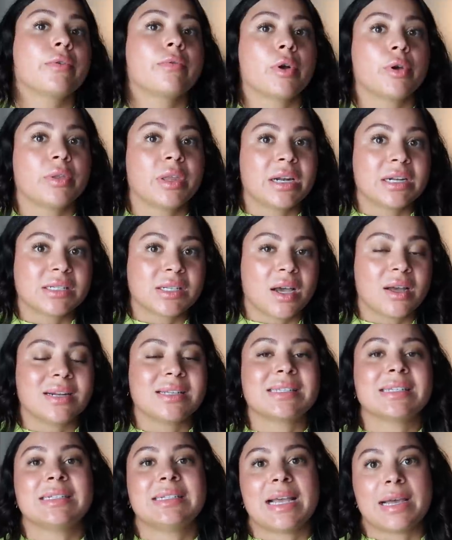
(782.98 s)
the road that it's on
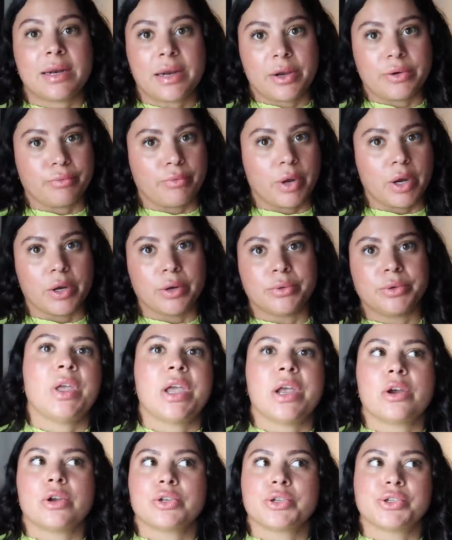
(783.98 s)
is a dead end road.
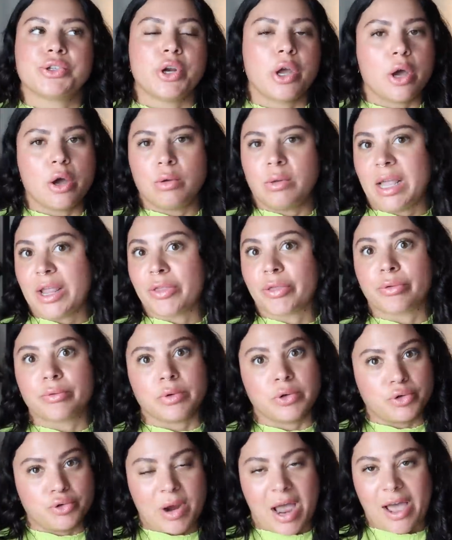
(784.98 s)
There's no like
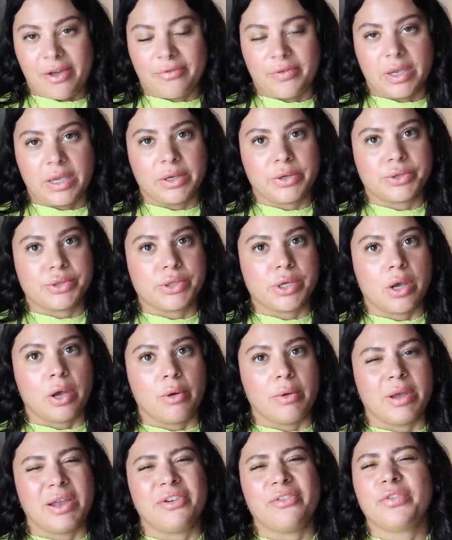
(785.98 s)
through traffic.
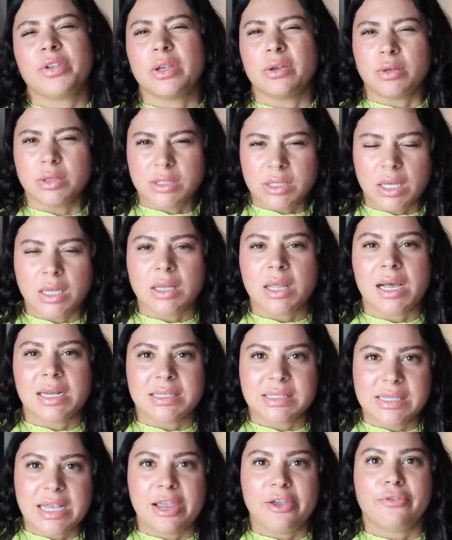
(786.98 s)
So it feels a
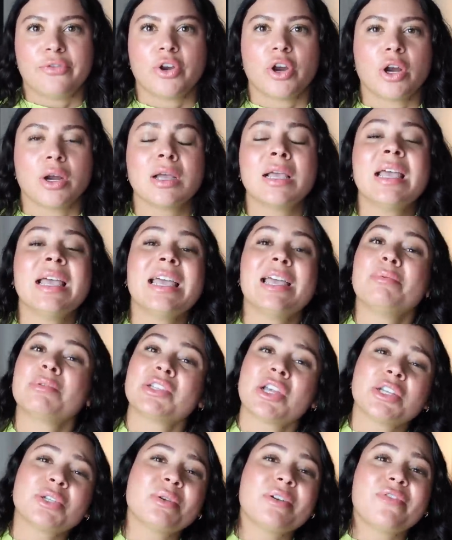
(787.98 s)
lot safer. It
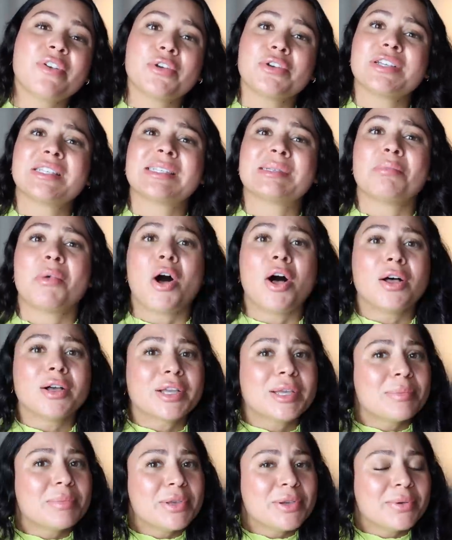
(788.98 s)
was also a very small
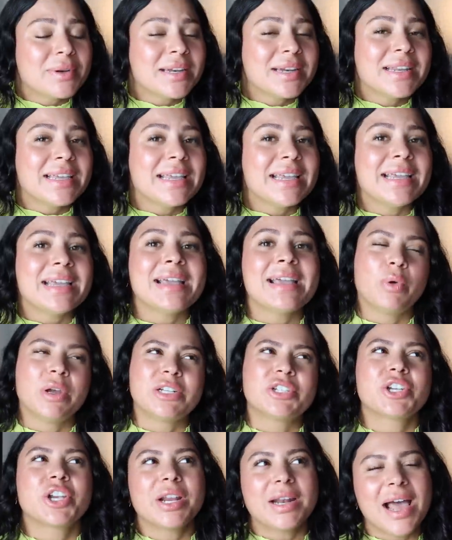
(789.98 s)
community,
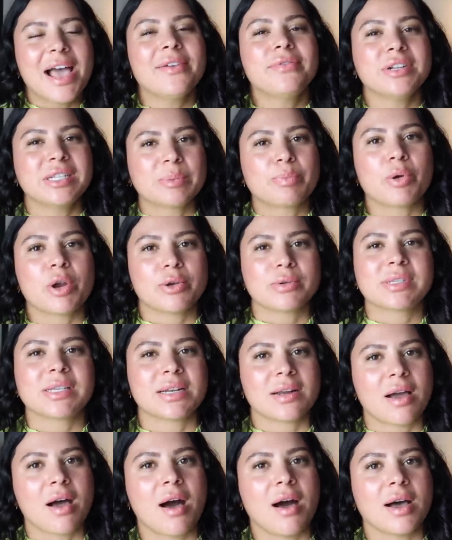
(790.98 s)
which could have its pros
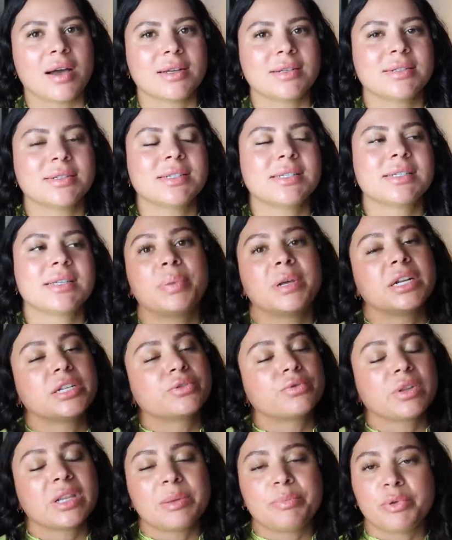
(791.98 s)
and cons, but
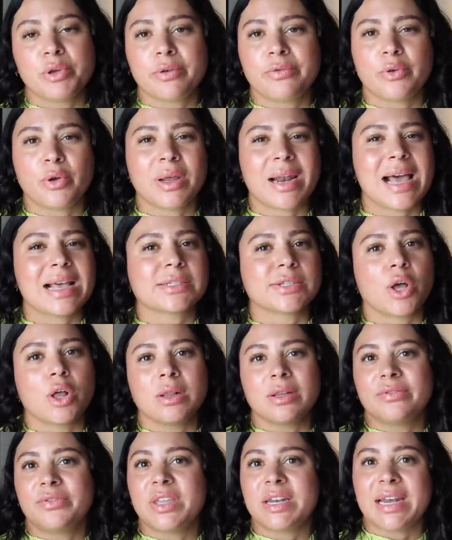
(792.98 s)
it's really beautiful. It has
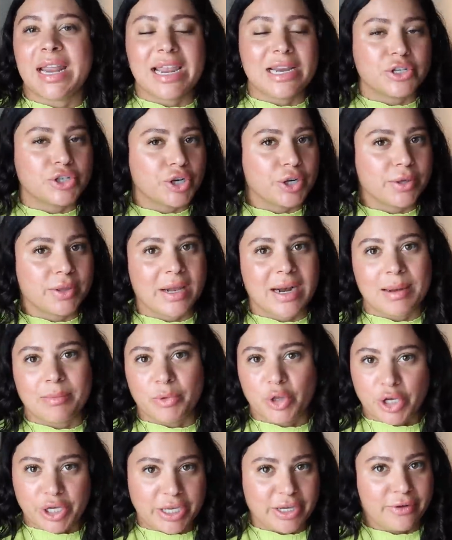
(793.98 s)
all of the nature that
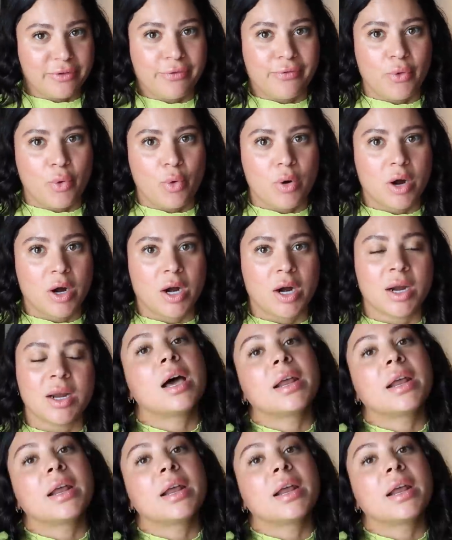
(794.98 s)
I'm looking for.